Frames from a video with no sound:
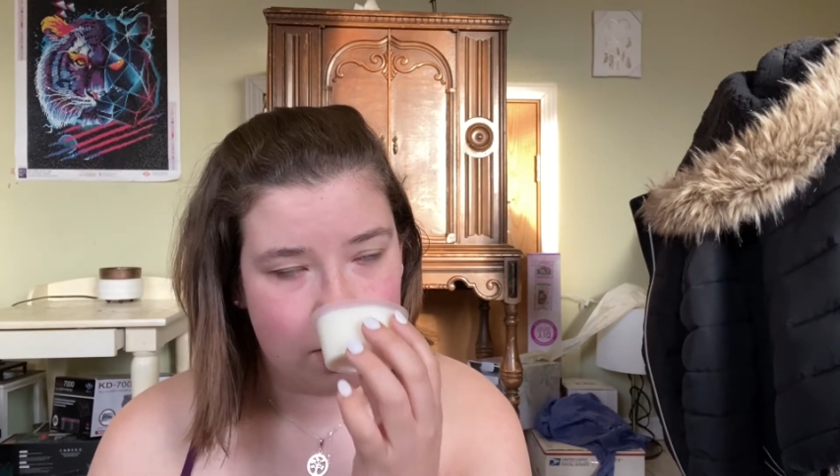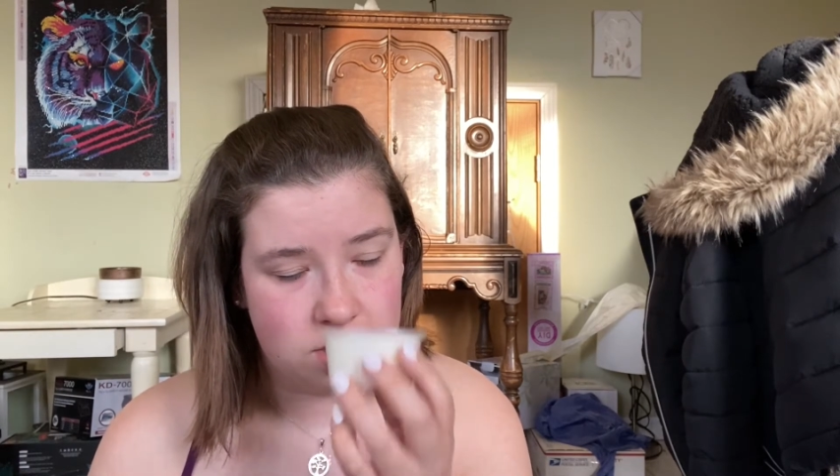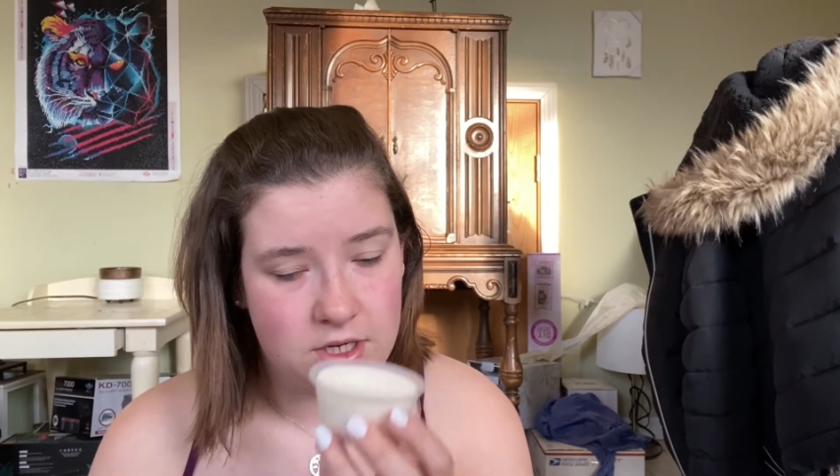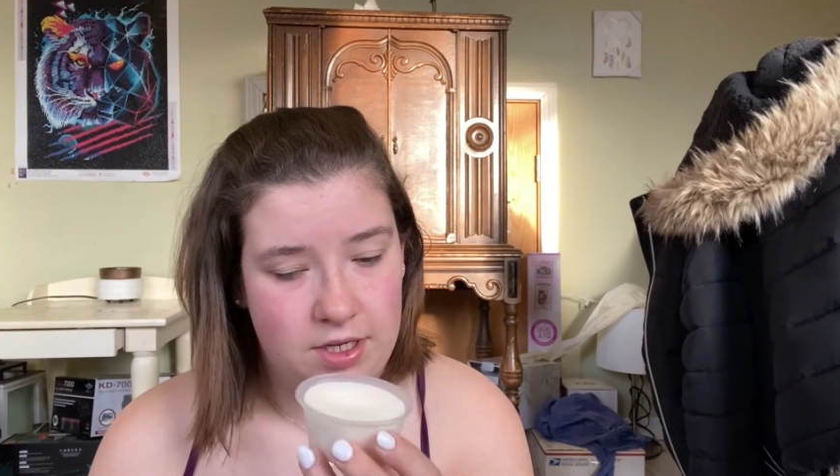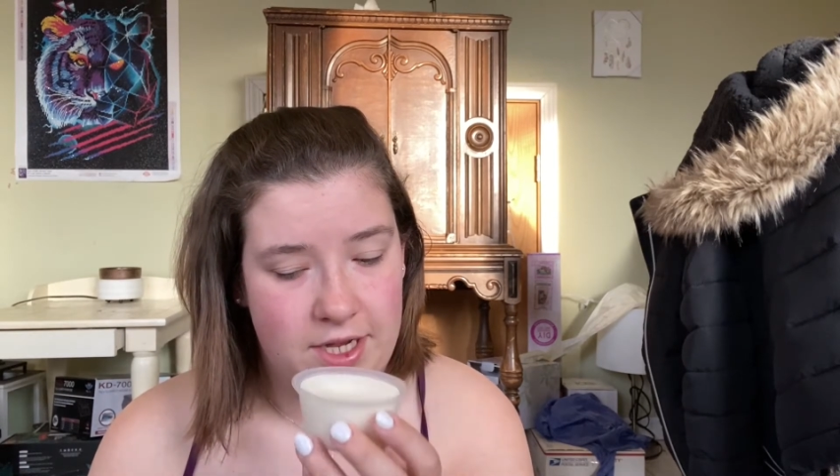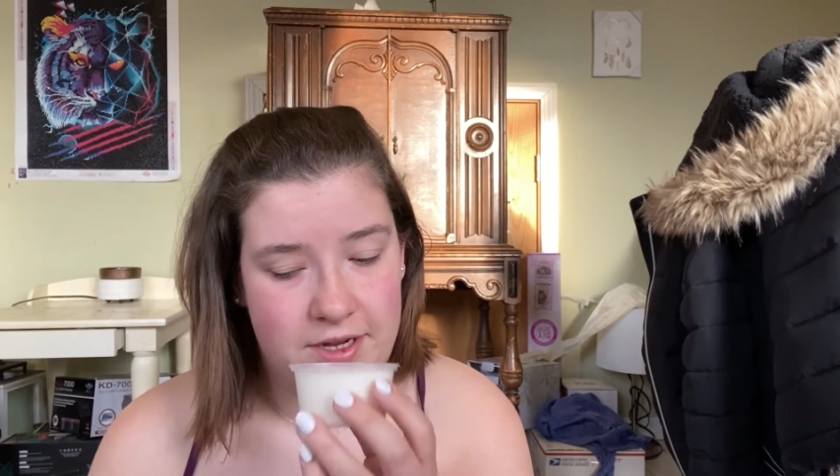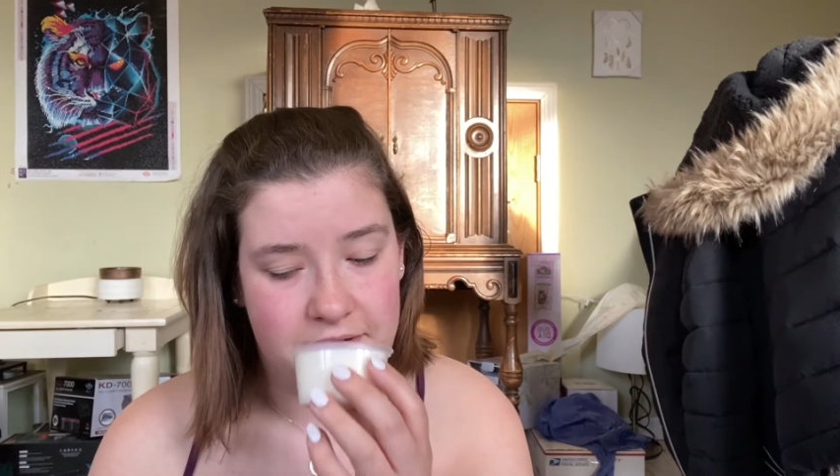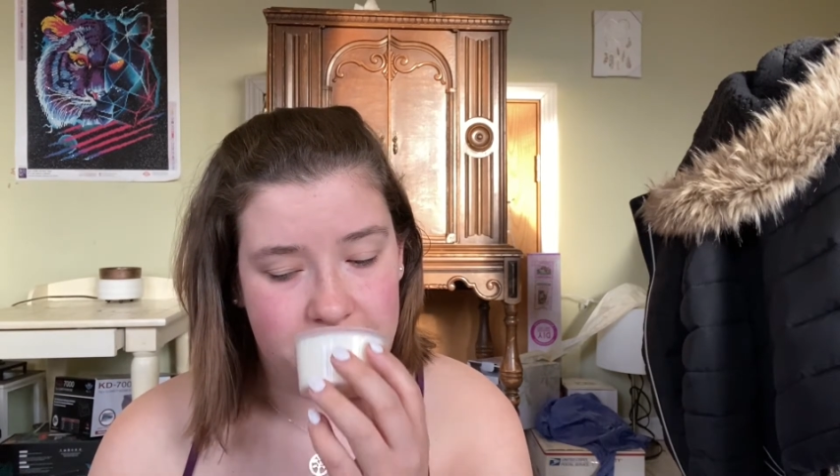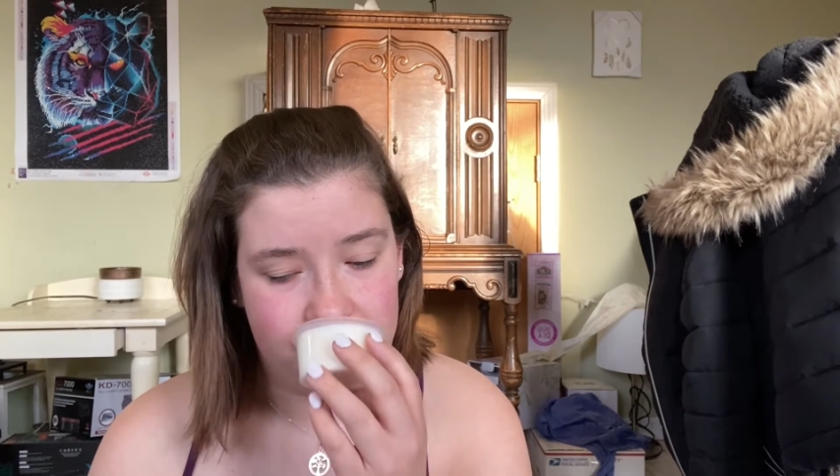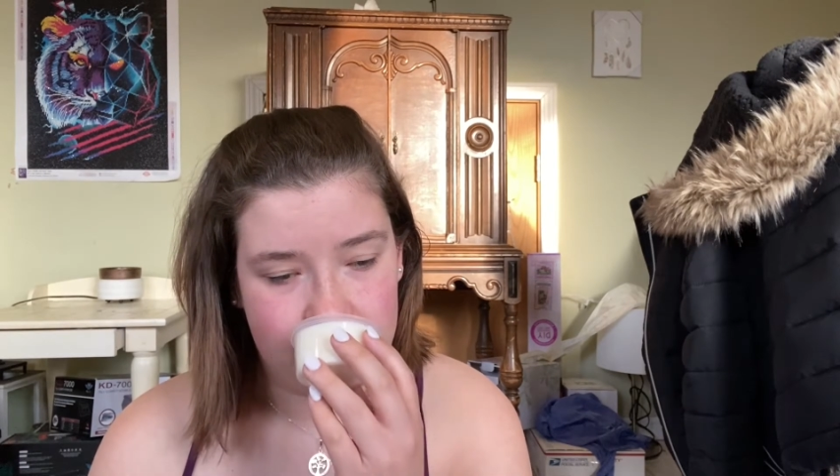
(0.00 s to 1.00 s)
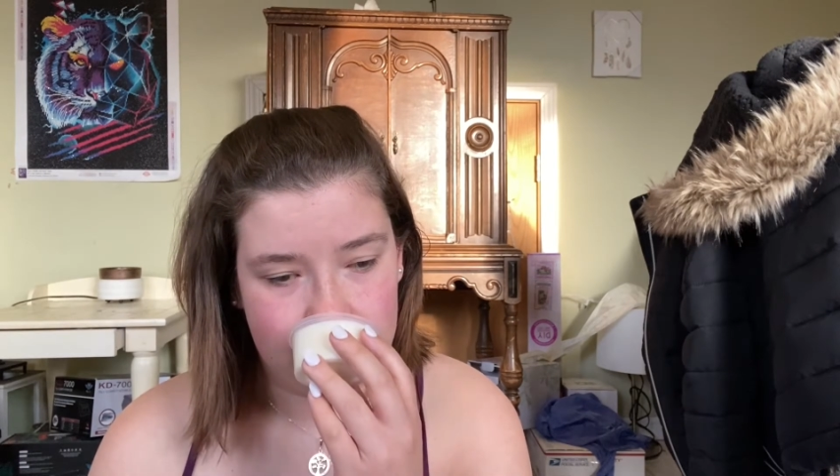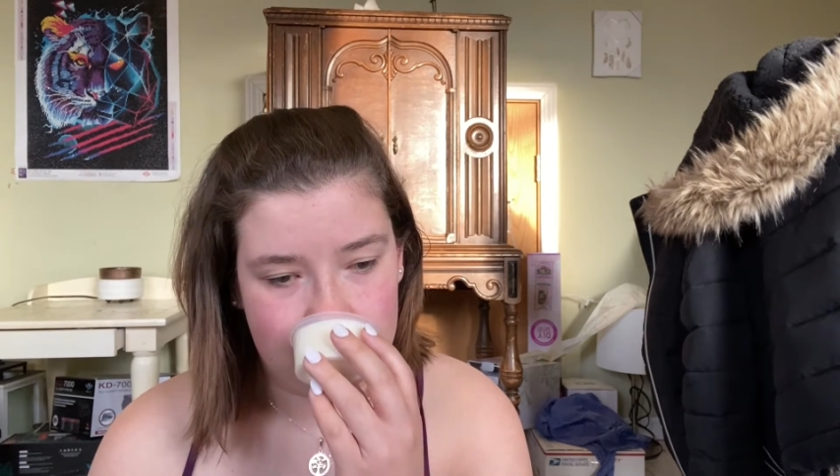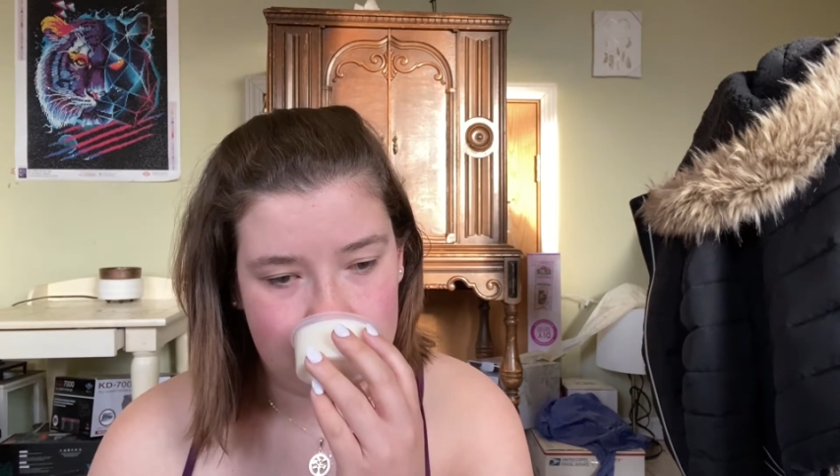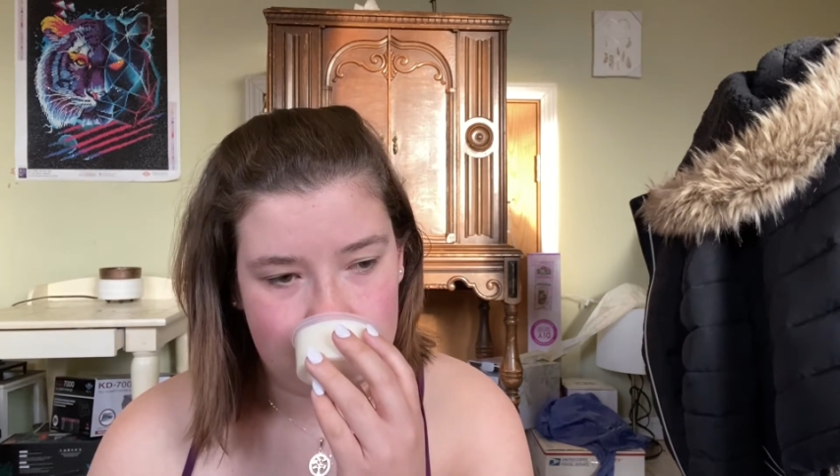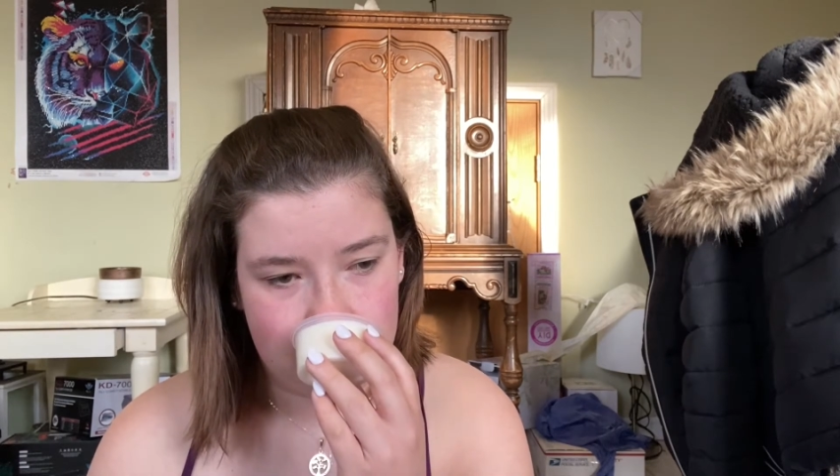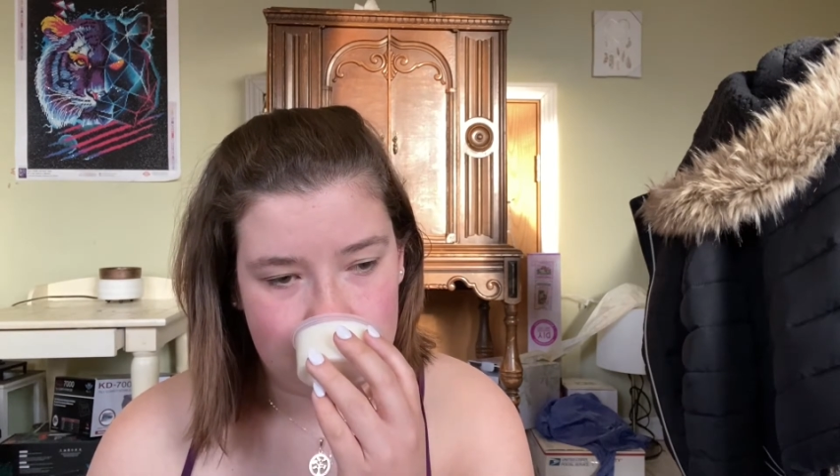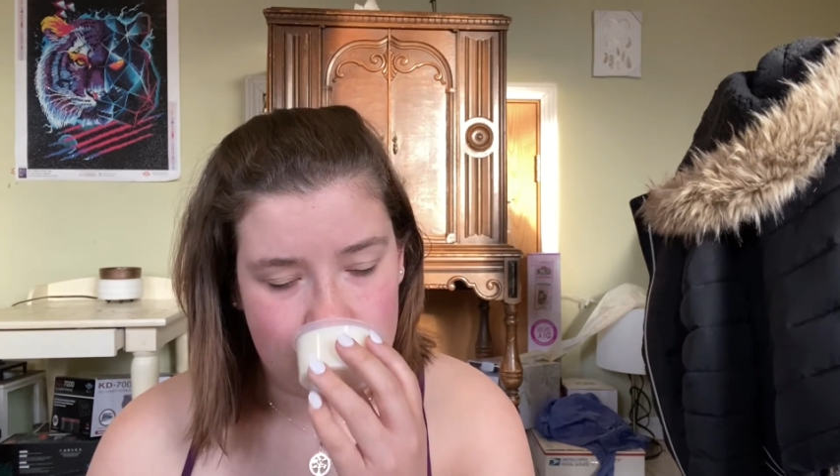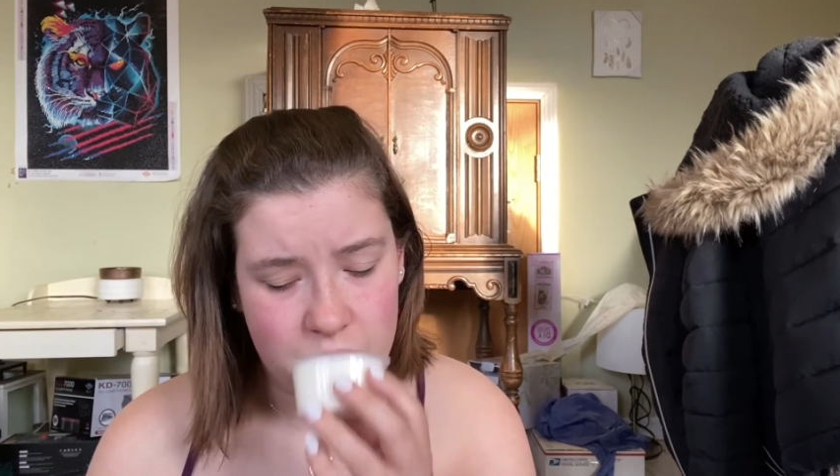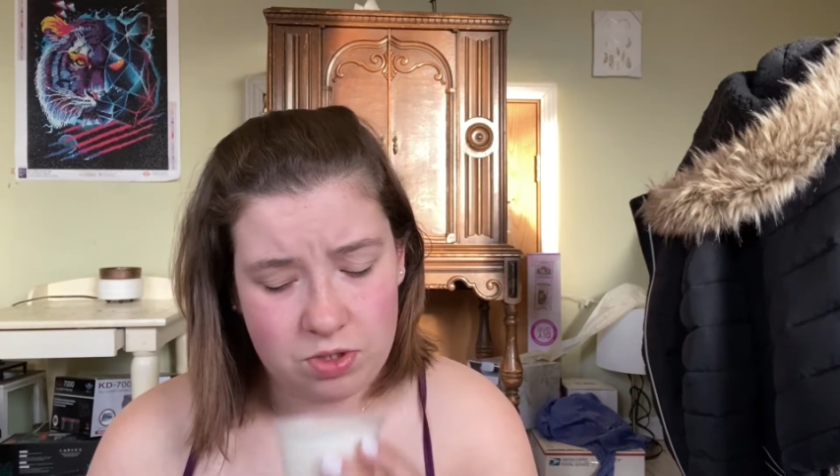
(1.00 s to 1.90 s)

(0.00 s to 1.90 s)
Oh, uh, yeah. This